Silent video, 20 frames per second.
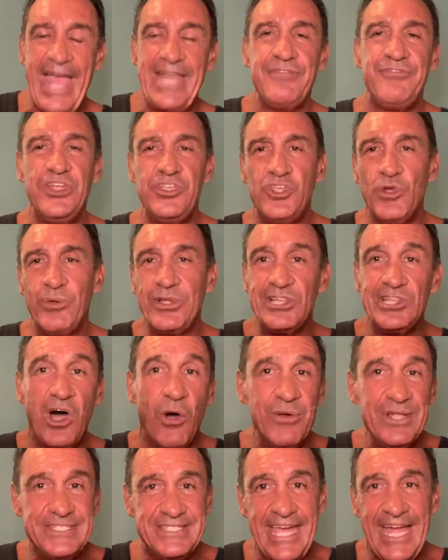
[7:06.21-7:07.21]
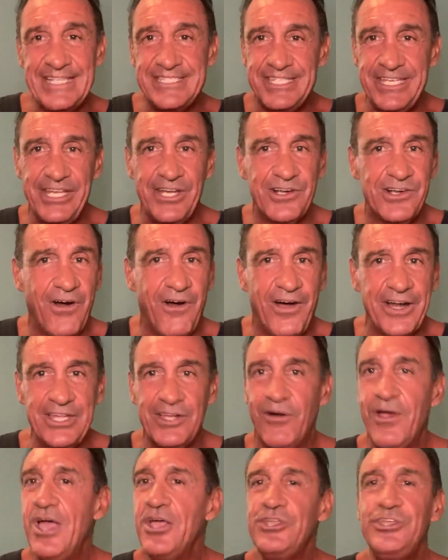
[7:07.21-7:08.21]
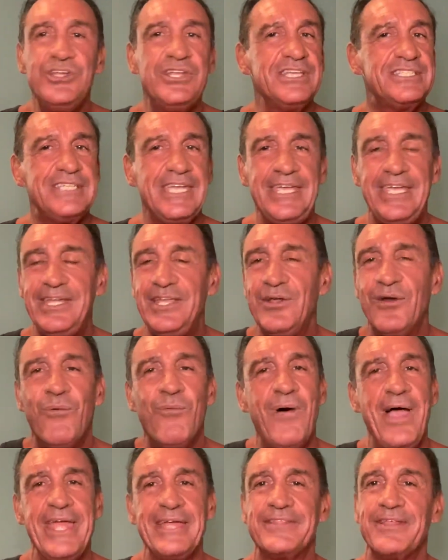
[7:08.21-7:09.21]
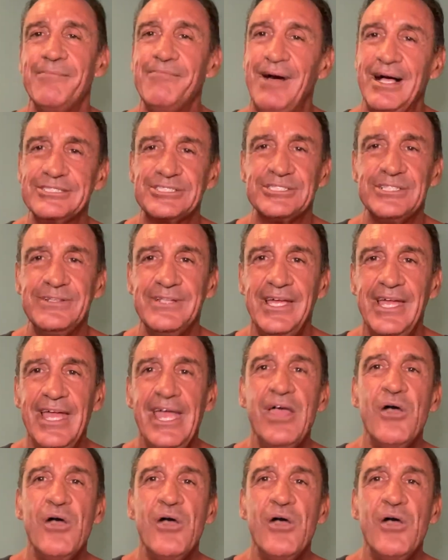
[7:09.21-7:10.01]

And if you're doing low intensity of cardio, you're just eating away at the muscle.